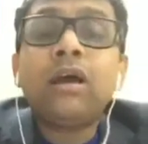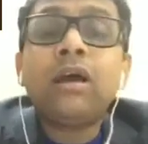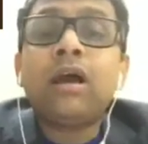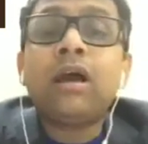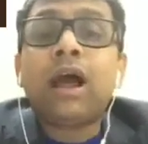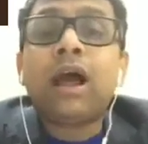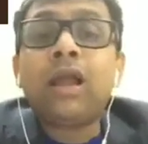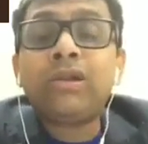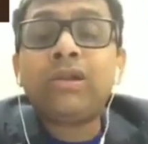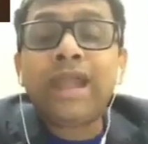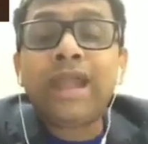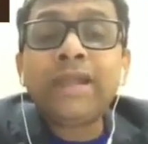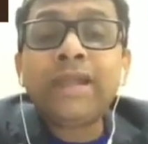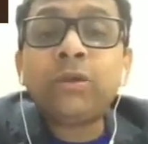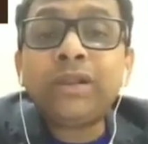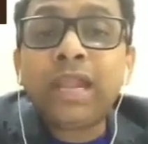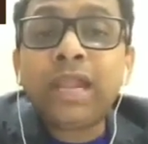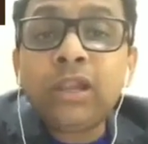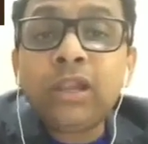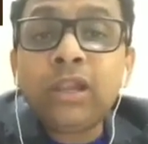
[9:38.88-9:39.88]
I would like to
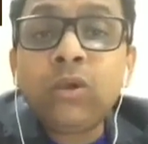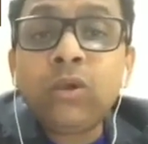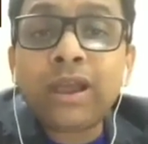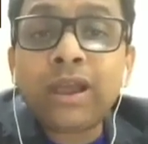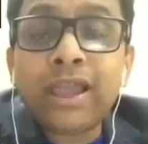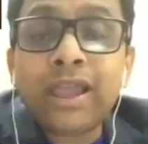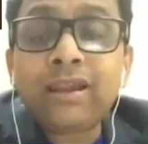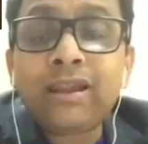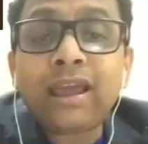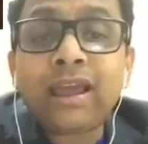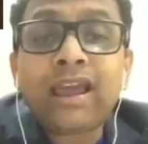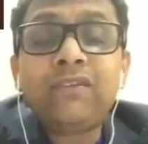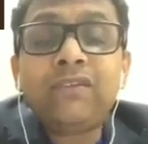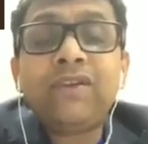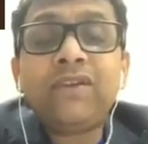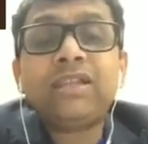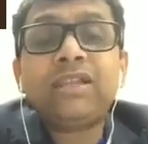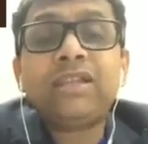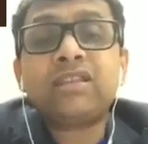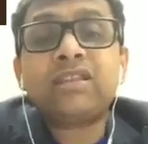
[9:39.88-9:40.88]
tell you again,
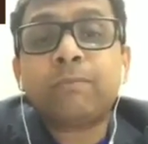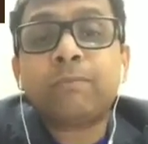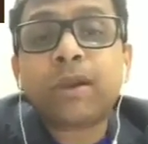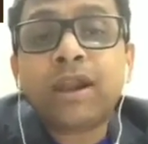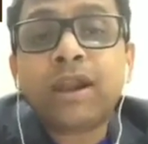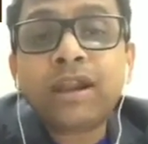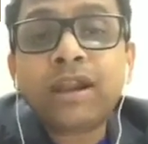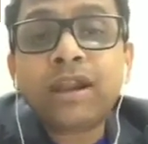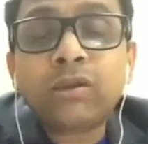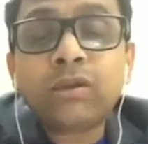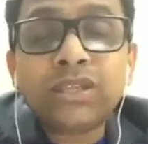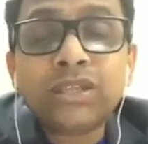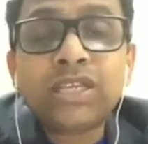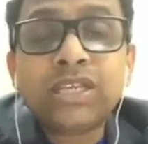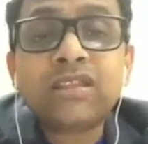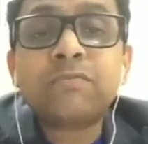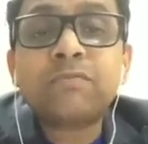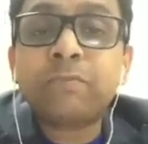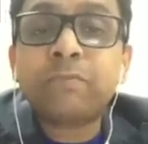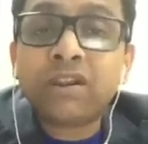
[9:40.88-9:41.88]
I-VED is a product which
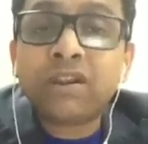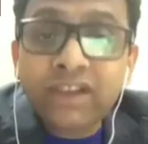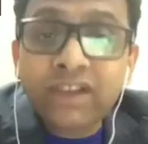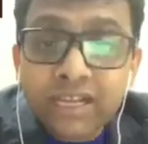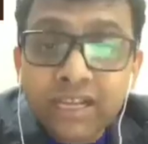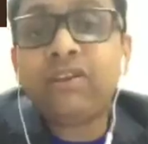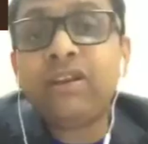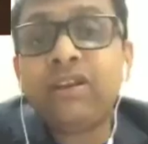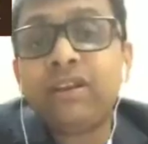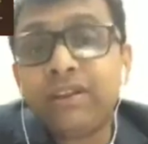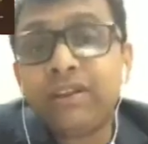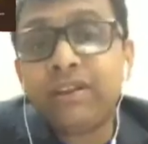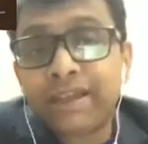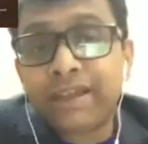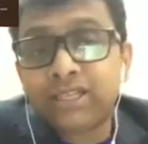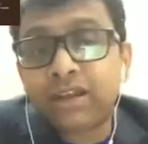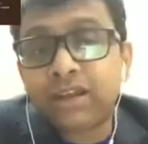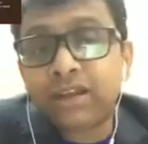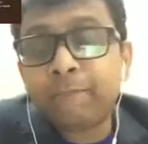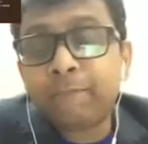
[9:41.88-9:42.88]
is preventive in
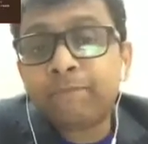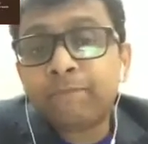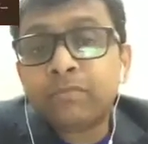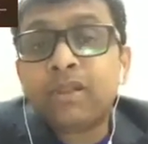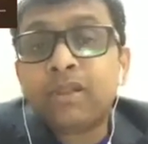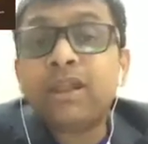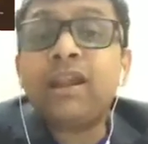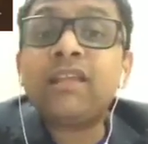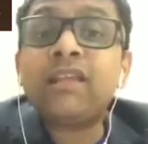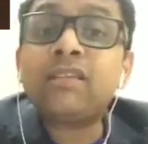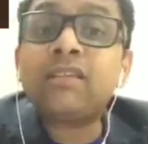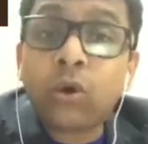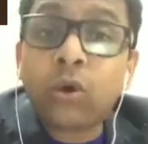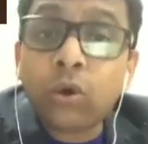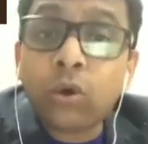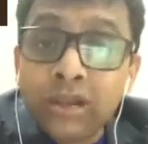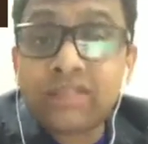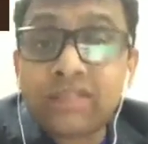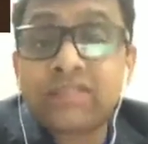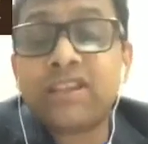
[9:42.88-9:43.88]
nature. It is a
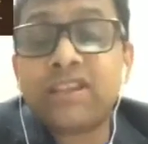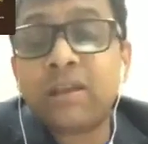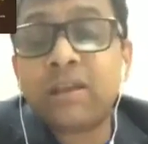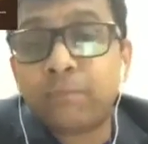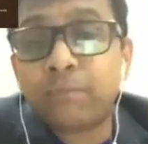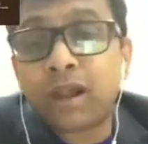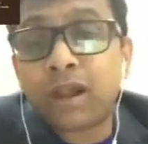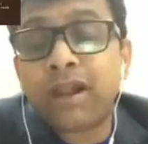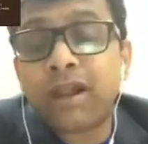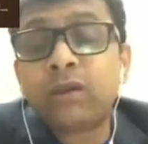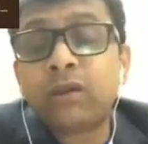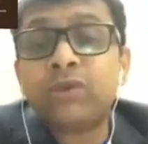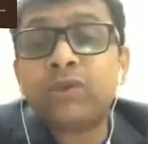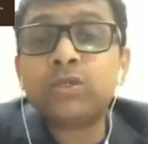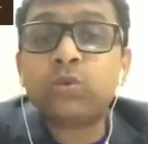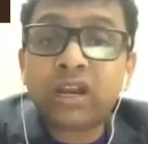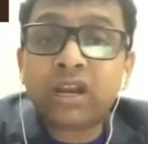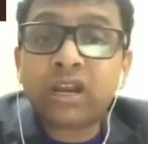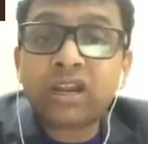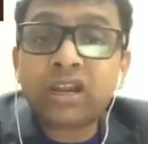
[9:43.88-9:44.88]
holistic product which
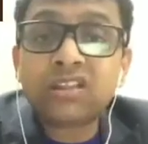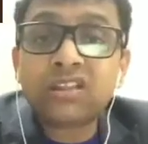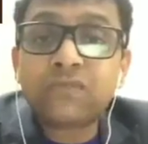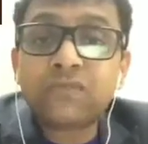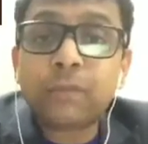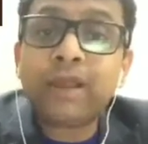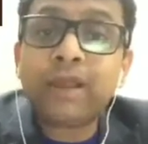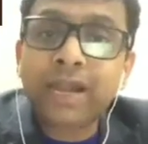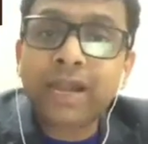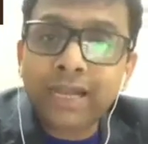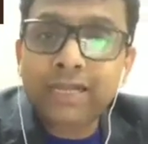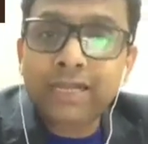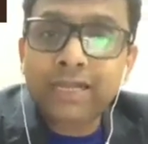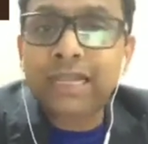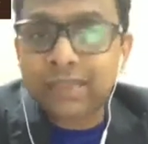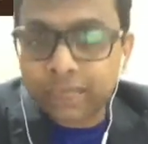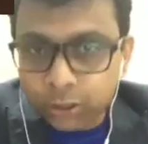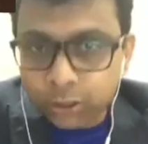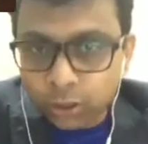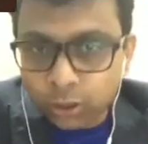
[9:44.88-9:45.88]
works from head till
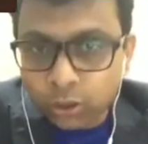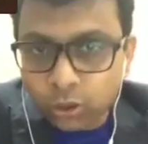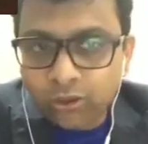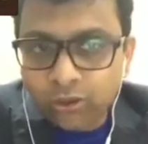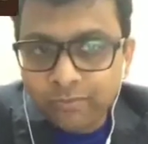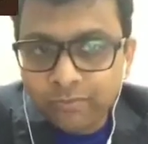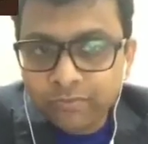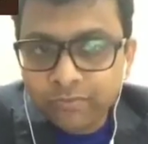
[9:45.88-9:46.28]
the toe.